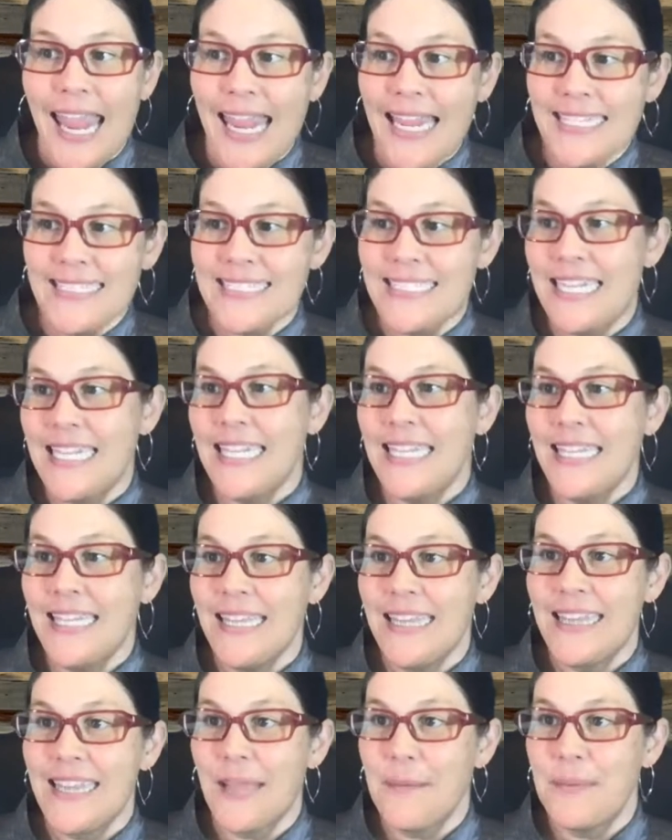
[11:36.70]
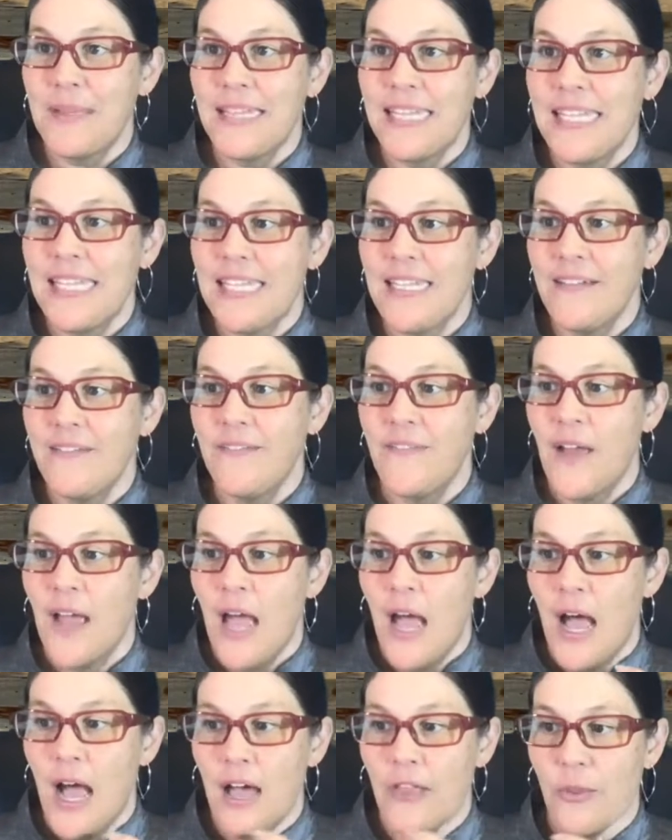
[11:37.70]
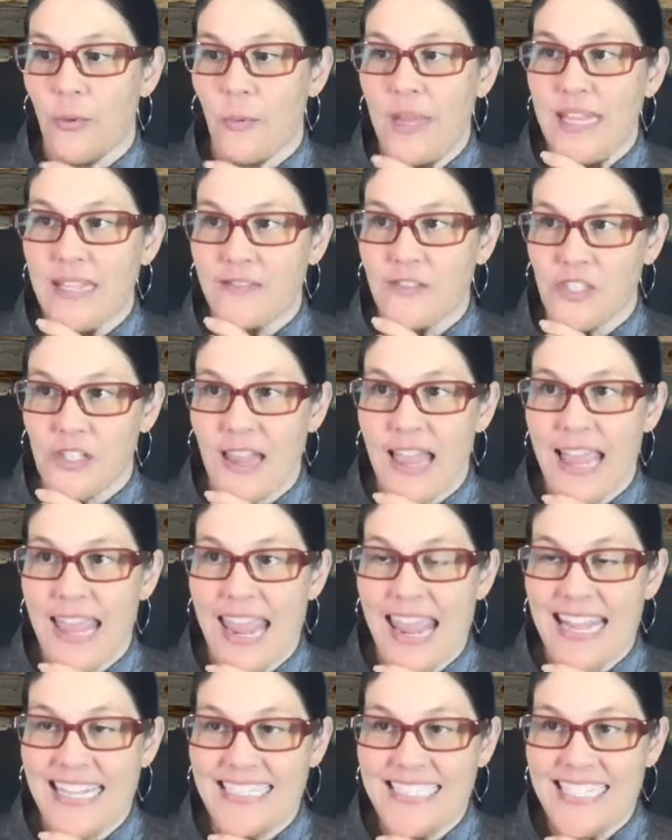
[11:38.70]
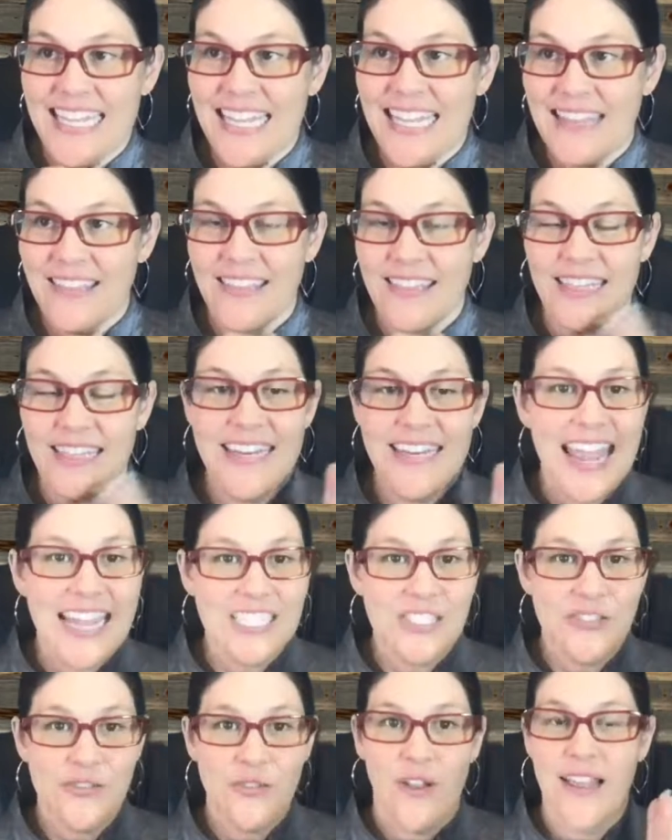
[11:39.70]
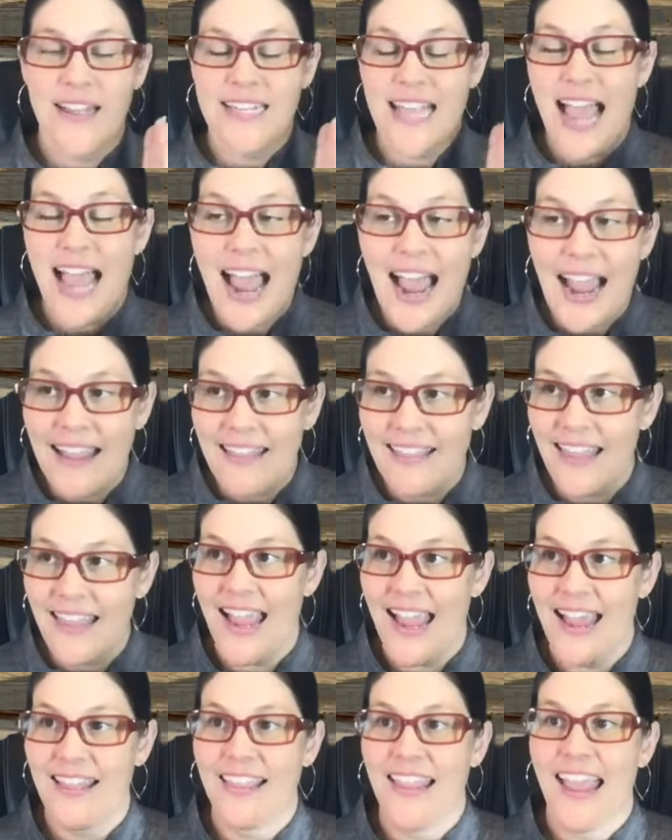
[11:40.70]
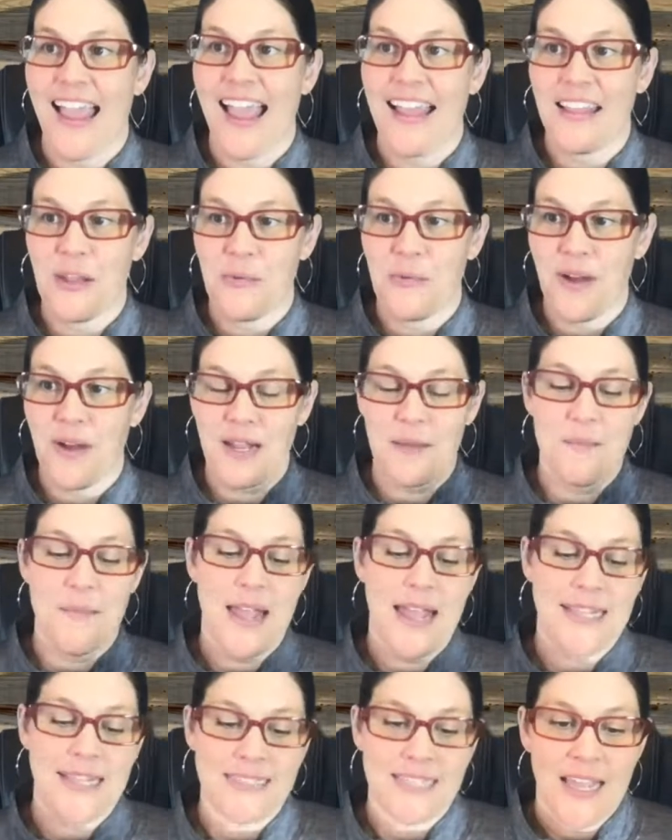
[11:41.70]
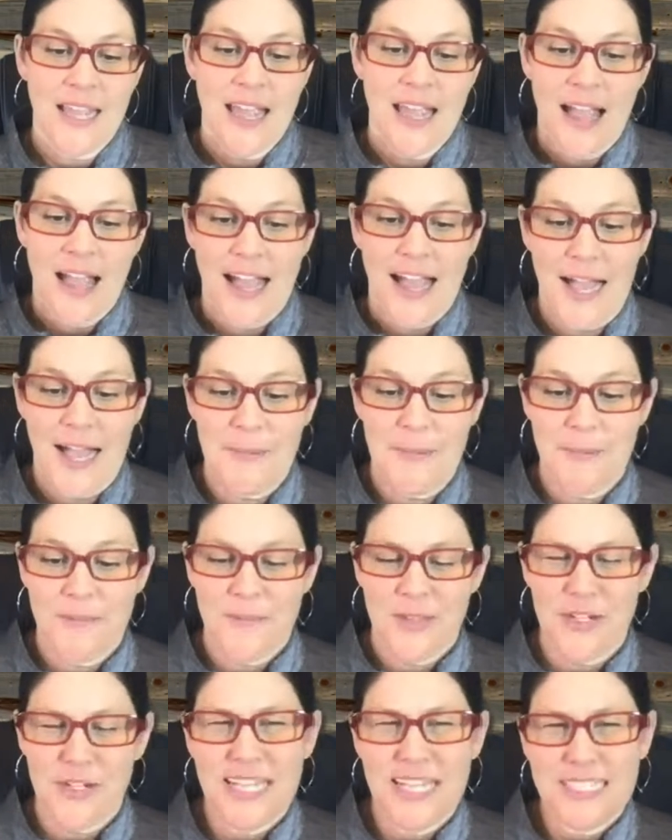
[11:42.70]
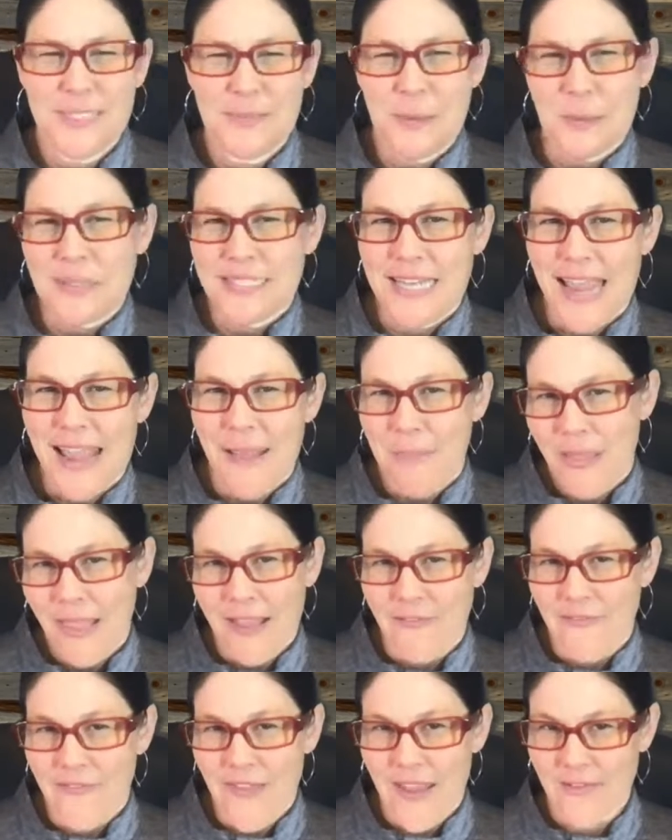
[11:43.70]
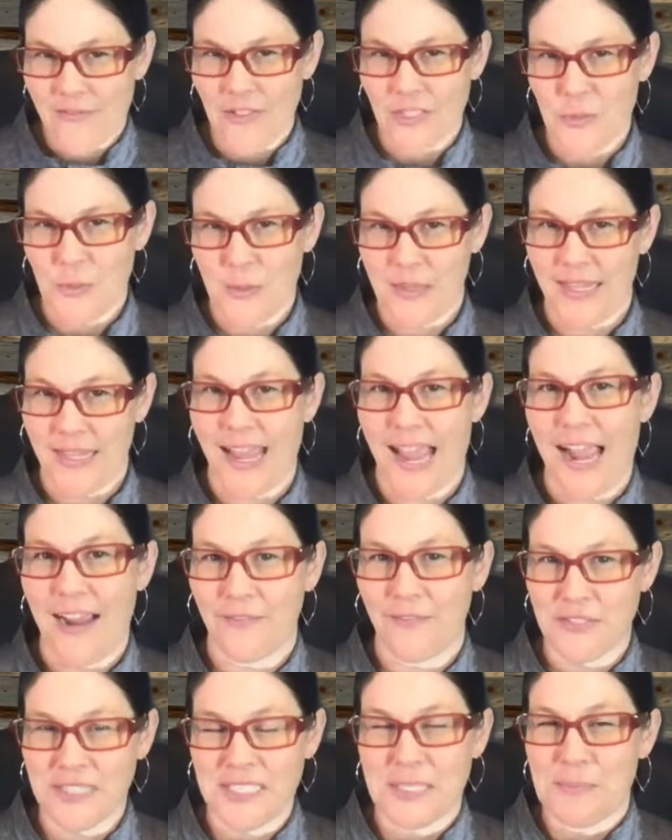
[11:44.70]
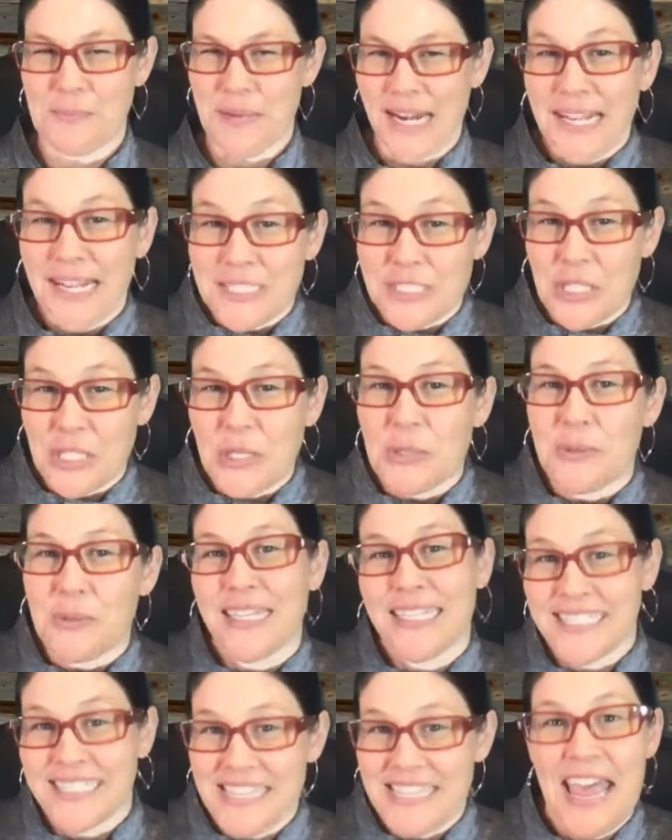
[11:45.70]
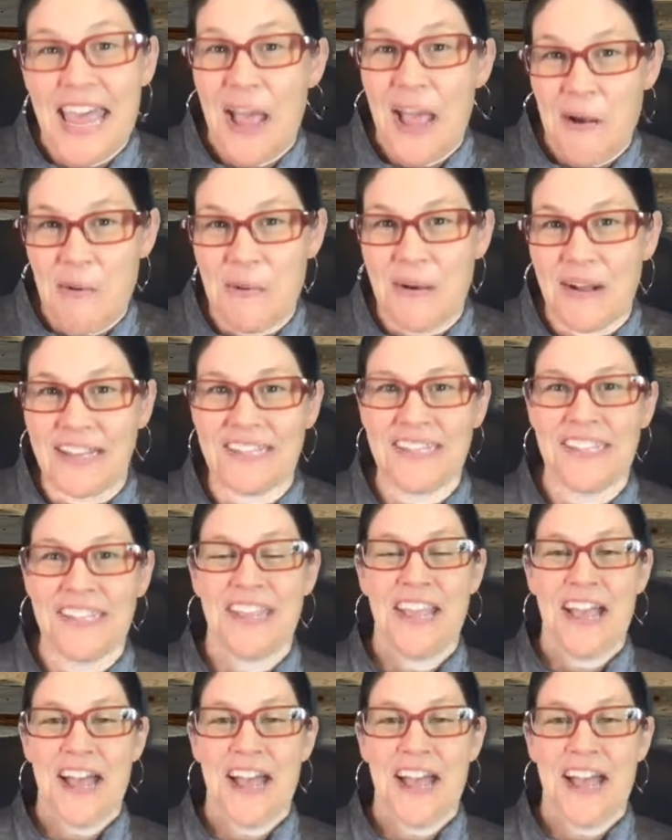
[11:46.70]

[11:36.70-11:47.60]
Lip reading: 18th, I believe, the week of July 18th in Nashville. I highly, highly, highly recommend. You're not supposed to play favorites with a conference, but I do, and it's that one